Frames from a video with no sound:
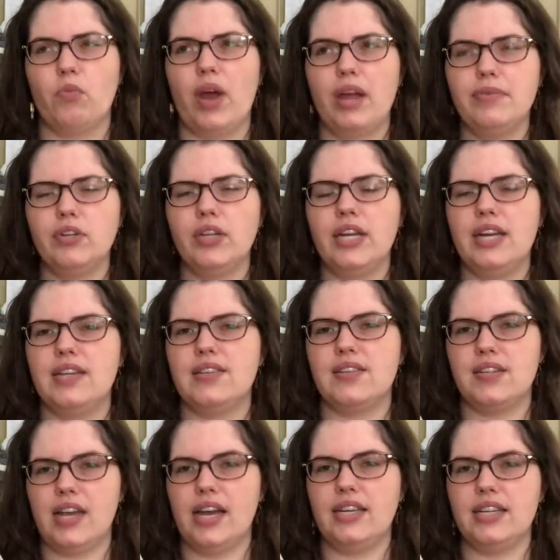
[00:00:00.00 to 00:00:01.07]
Waverly is
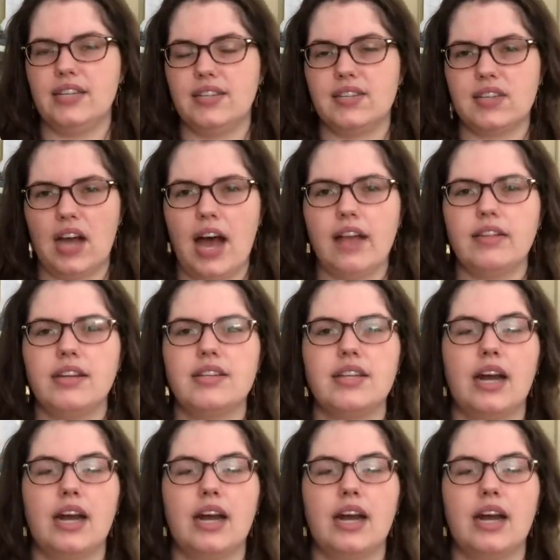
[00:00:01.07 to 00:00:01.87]
set in Scotland,